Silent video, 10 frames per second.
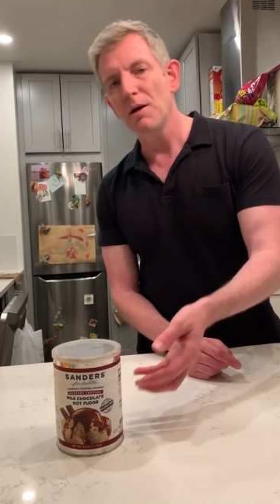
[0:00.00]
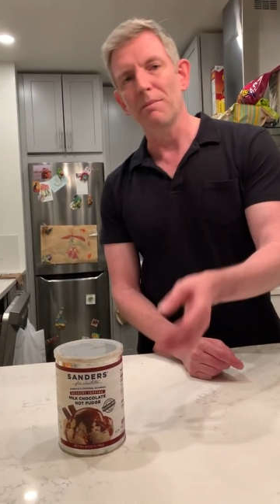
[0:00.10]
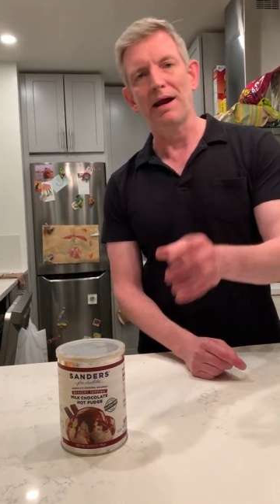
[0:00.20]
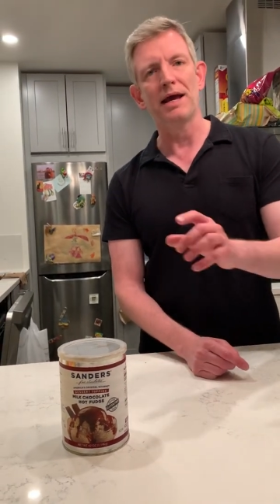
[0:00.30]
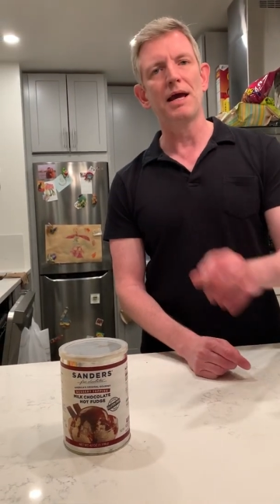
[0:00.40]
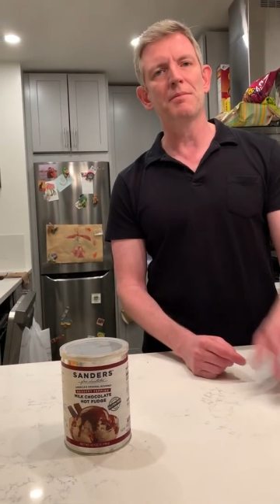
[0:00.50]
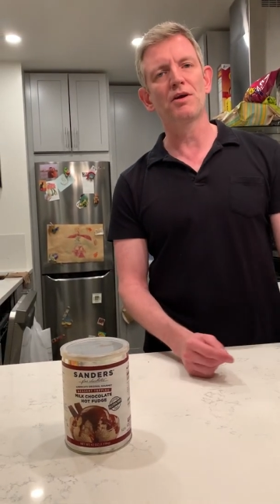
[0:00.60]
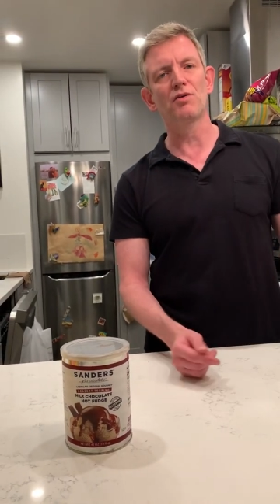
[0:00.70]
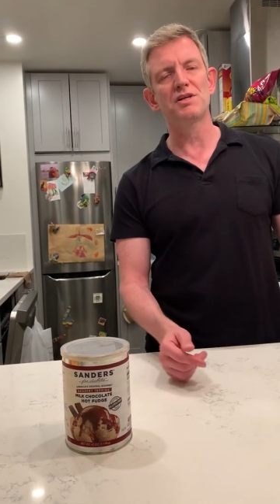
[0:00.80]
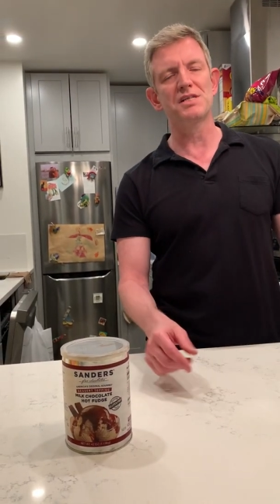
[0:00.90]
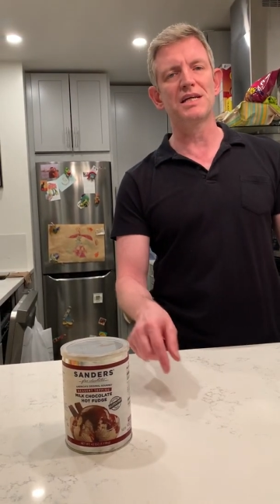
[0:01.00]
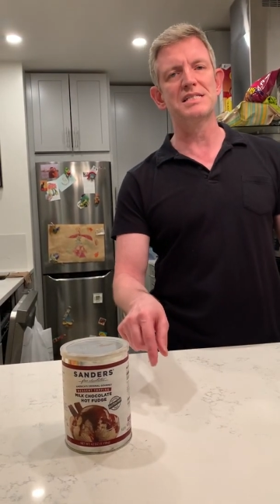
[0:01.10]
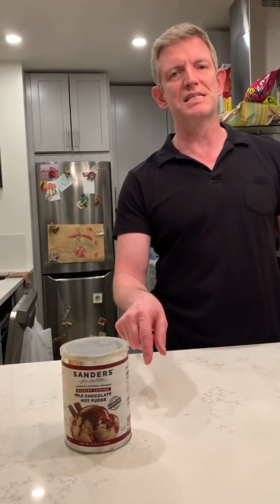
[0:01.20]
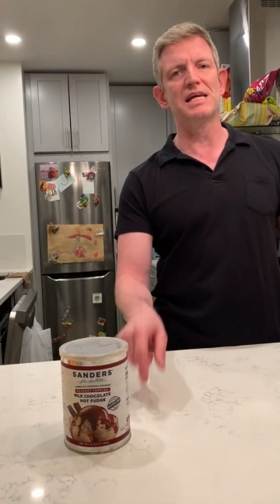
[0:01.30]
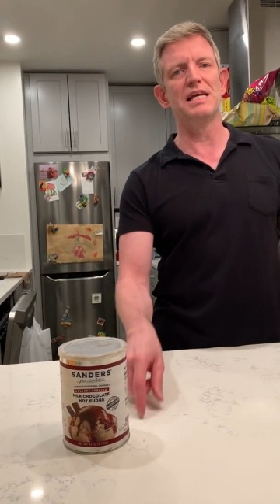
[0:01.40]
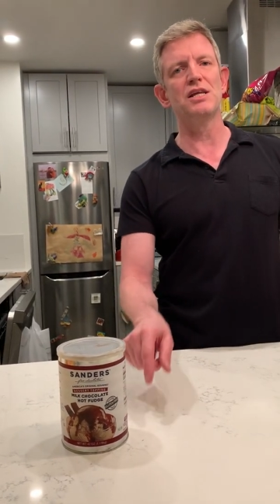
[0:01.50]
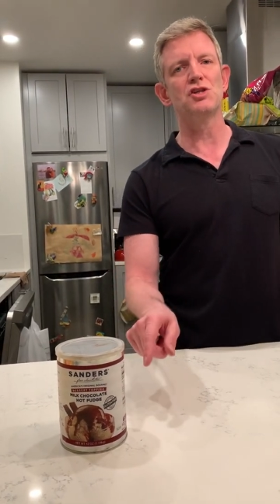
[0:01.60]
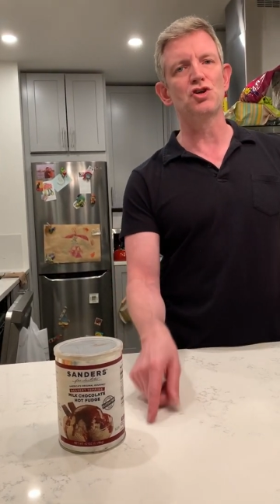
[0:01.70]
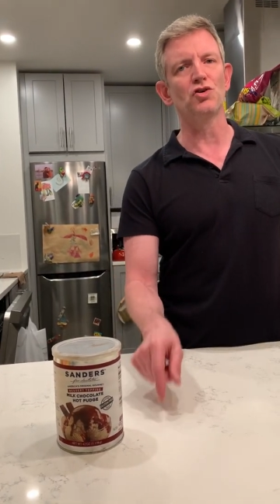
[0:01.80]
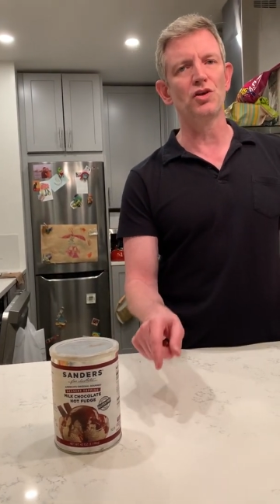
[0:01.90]
but I am increasing its
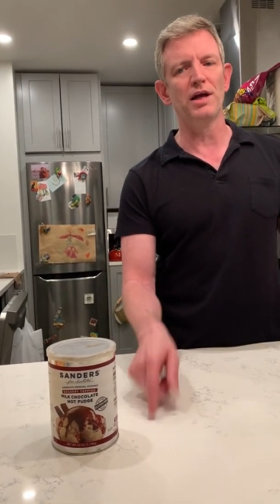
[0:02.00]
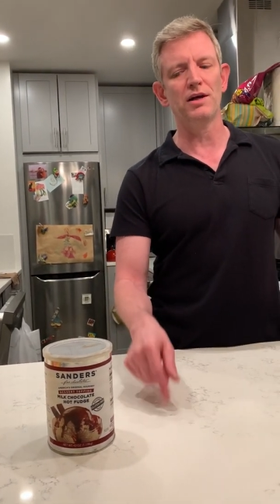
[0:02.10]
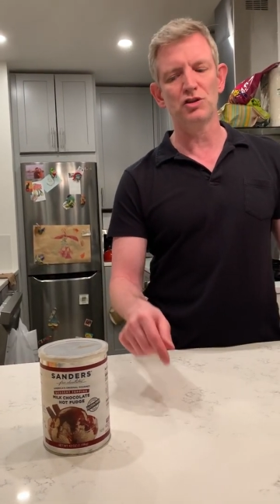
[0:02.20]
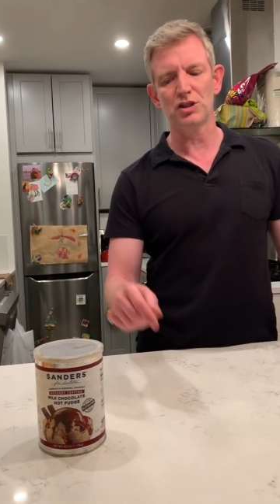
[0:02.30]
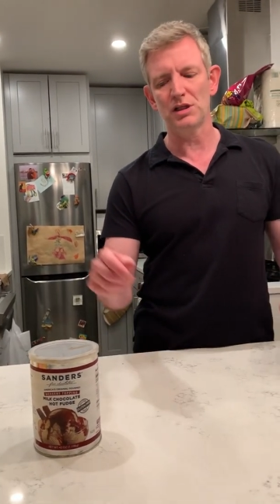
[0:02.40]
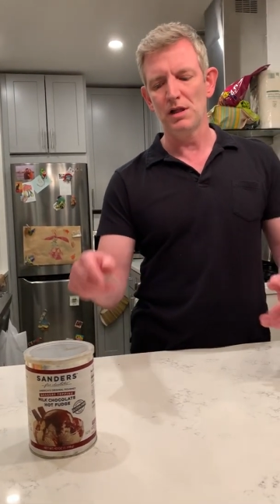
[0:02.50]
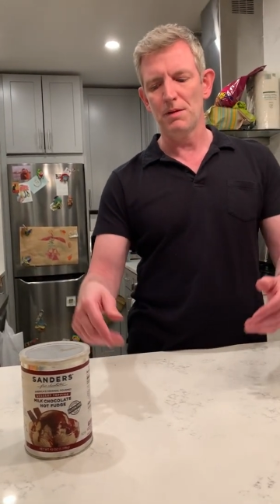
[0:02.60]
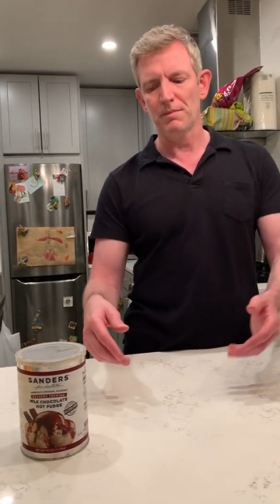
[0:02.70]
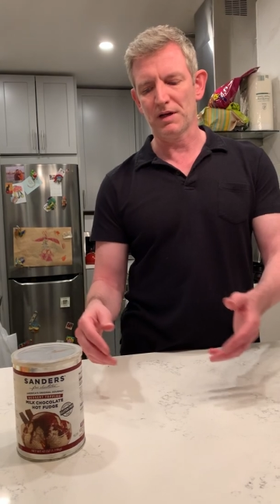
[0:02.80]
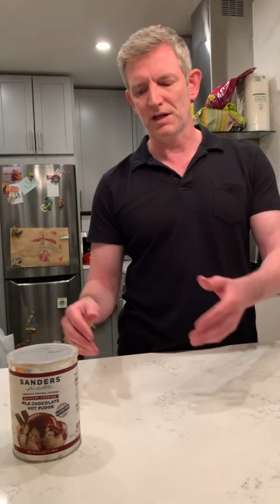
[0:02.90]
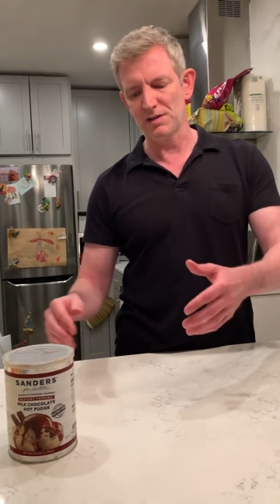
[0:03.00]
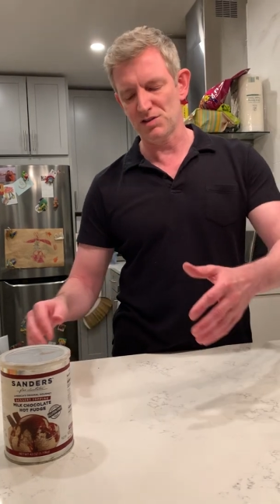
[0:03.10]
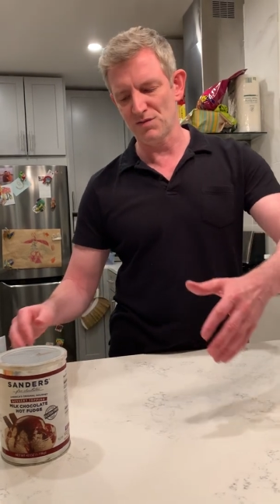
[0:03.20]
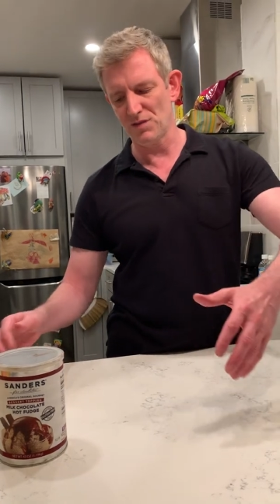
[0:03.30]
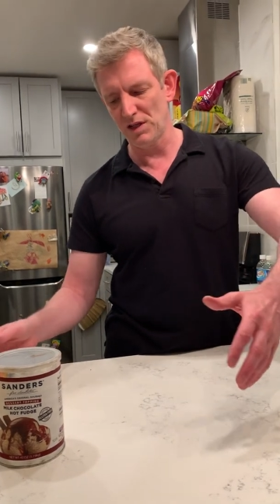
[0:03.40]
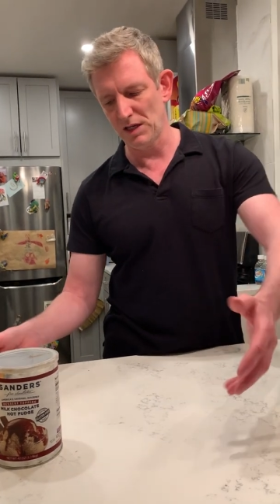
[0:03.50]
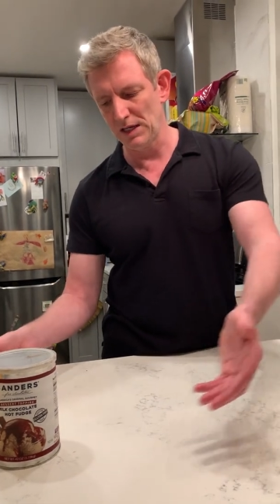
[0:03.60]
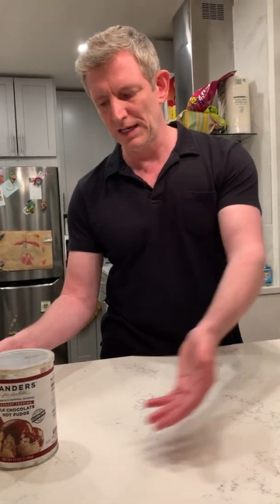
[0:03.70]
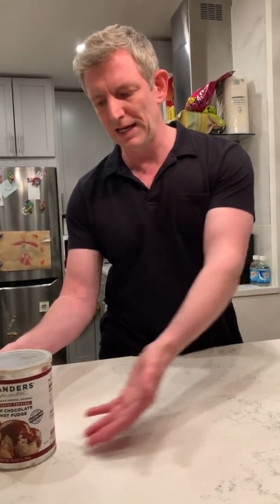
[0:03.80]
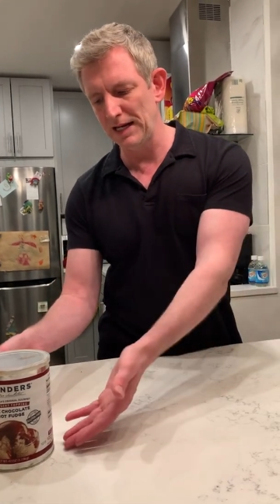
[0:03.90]
internal energy because of the
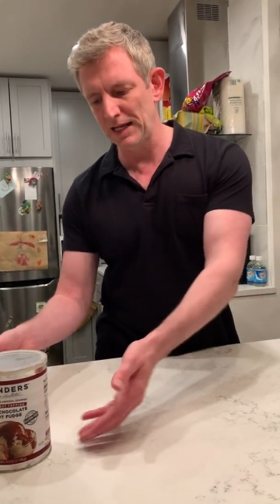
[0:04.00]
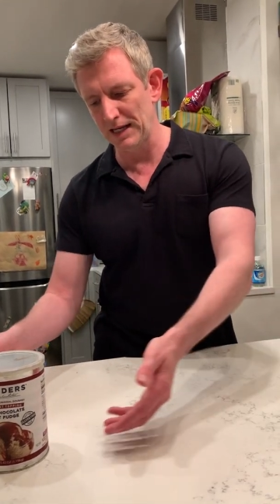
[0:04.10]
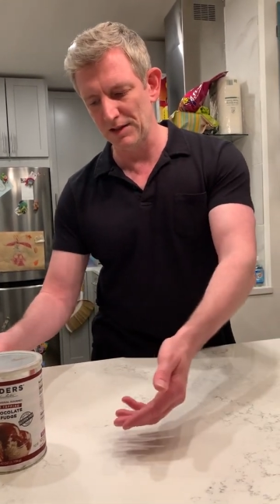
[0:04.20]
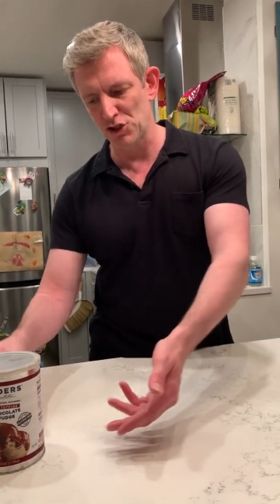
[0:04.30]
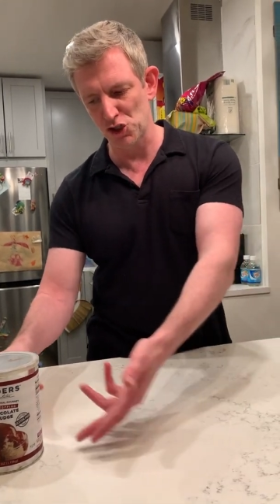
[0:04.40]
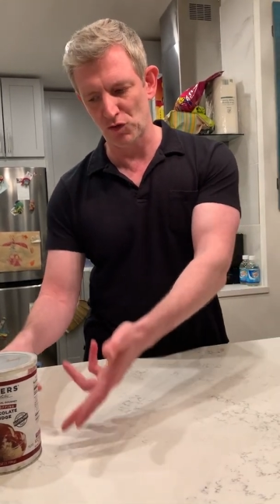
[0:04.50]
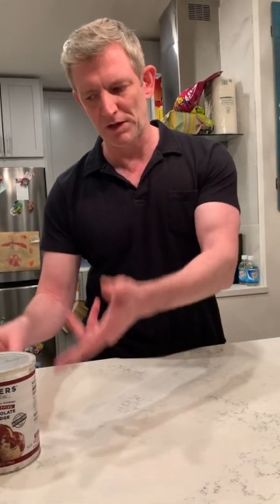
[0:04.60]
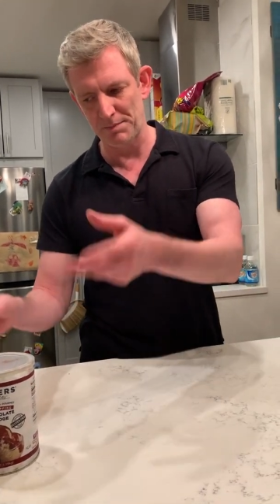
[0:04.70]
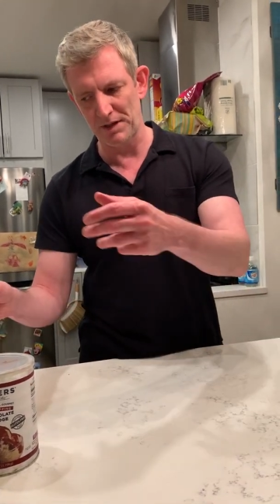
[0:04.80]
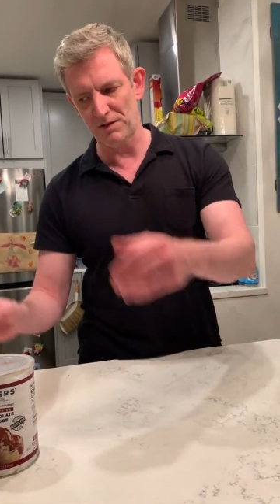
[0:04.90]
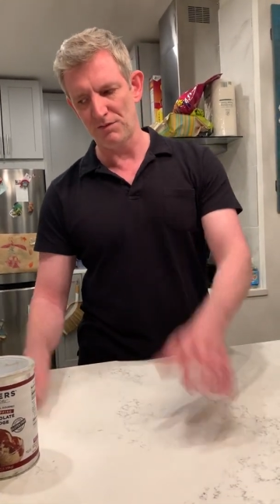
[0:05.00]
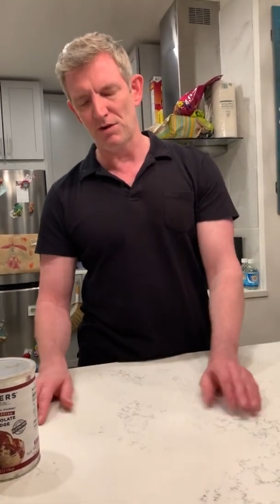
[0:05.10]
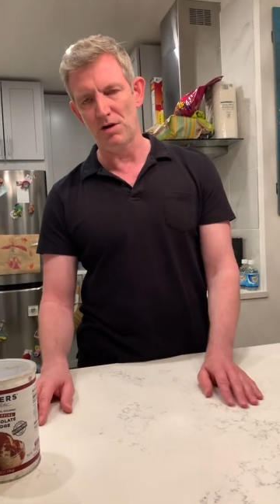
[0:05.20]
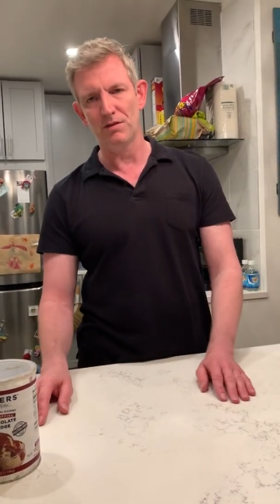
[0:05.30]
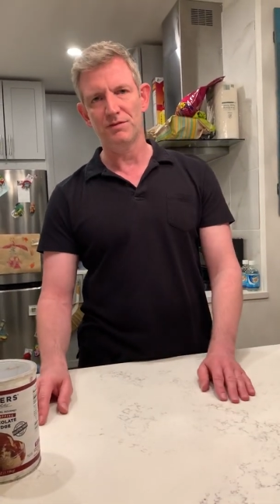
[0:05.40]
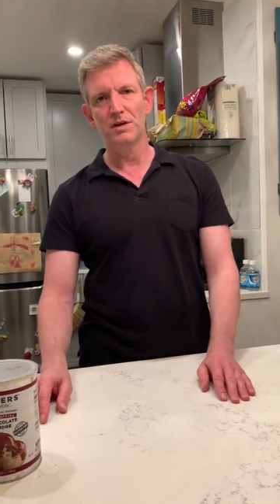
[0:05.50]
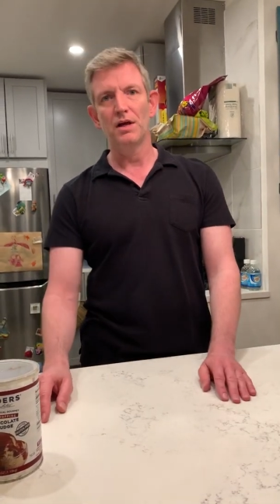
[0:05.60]
heating and the scraping involved.